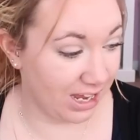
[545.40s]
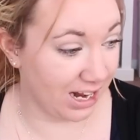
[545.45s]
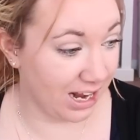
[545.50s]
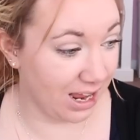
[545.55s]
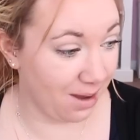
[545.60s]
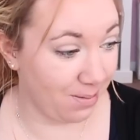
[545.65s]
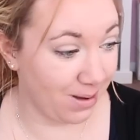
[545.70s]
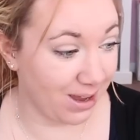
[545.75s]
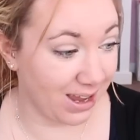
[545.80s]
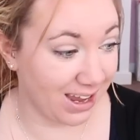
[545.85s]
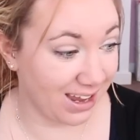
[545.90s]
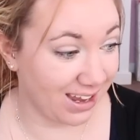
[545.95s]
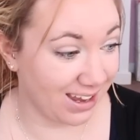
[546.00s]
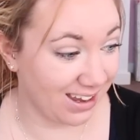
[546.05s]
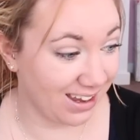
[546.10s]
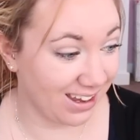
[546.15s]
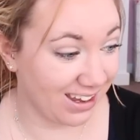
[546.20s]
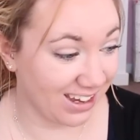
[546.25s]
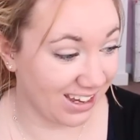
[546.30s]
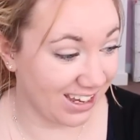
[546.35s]
Clipping.
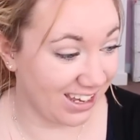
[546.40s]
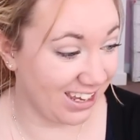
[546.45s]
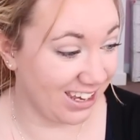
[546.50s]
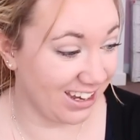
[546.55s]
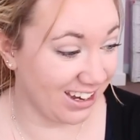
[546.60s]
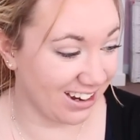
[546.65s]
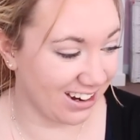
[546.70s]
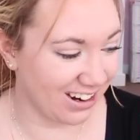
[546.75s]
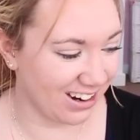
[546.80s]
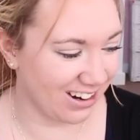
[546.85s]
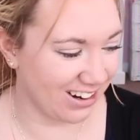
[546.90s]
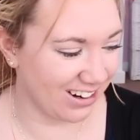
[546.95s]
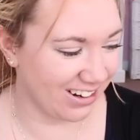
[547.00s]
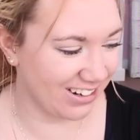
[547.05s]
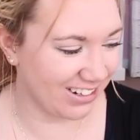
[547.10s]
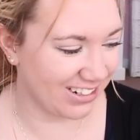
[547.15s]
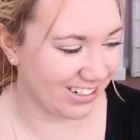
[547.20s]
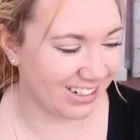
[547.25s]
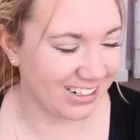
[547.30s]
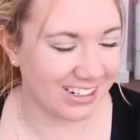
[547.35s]

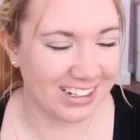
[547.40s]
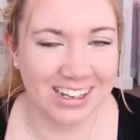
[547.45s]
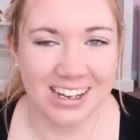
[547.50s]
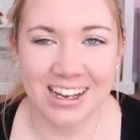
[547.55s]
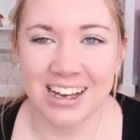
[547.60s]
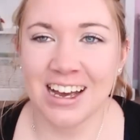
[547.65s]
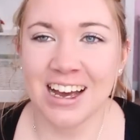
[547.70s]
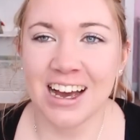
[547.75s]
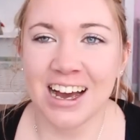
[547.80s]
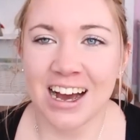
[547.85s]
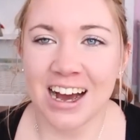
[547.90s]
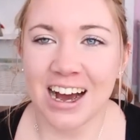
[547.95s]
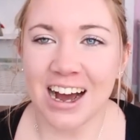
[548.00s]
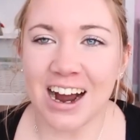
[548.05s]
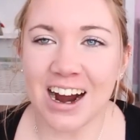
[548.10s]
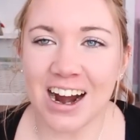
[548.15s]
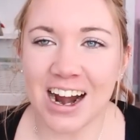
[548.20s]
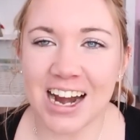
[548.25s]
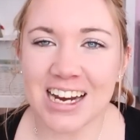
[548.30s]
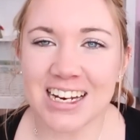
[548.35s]
Cute.
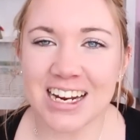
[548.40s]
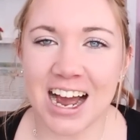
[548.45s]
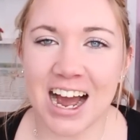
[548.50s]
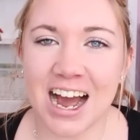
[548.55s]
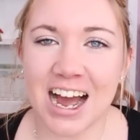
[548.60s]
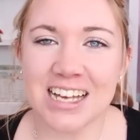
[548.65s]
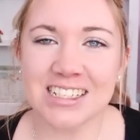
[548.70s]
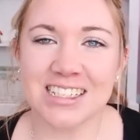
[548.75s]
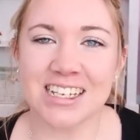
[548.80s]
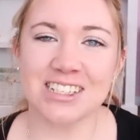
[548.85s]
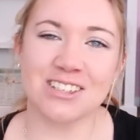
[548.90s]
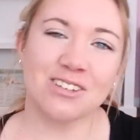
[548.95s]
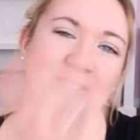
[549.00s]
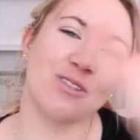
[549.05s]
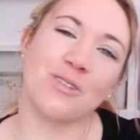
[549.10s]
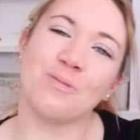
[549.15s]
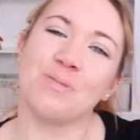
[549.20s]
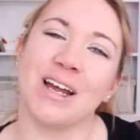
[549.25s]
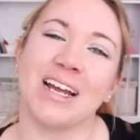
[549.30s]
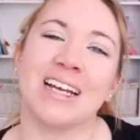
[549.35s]
Alright guys, that's all
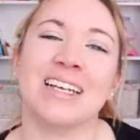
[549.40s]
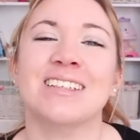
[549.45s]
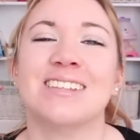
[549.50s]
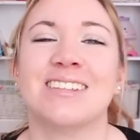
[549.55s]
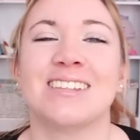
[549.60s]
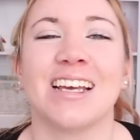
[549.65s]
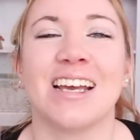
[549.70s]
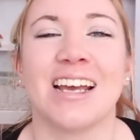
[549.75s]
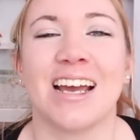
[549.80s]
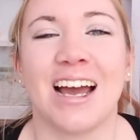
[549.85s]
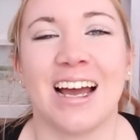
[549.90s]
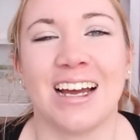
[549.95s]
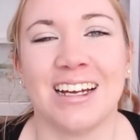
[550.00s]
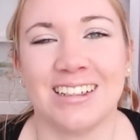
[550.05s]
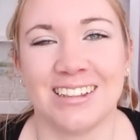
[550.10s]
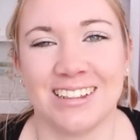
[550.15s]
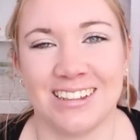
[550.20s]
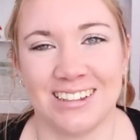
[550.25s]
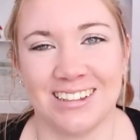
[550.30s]
from me. See ya.